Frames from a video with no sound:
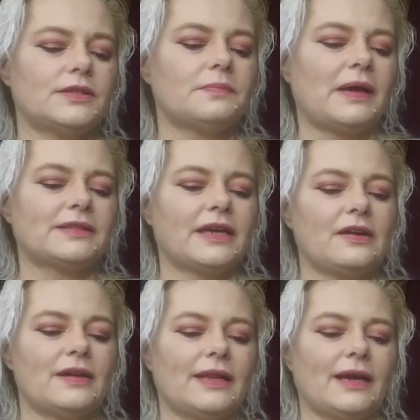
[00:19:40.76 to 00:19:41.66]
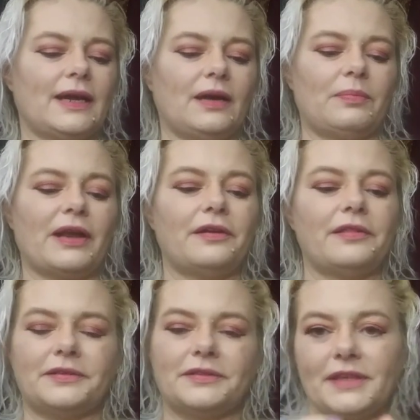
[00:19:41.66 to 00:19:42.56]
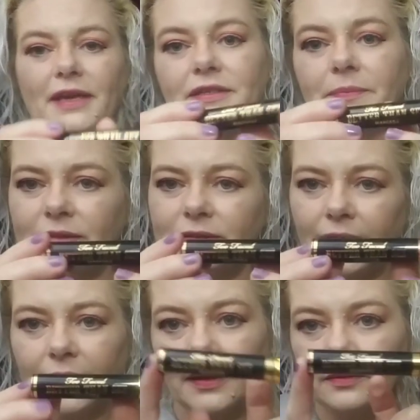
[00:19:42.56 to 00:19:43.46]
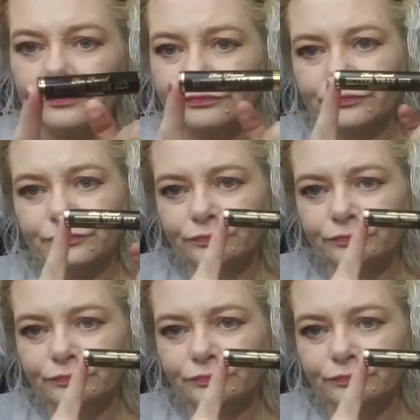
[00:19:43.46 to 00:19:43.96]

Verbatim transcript: This mascara that I got, Better Than Sex Mascara.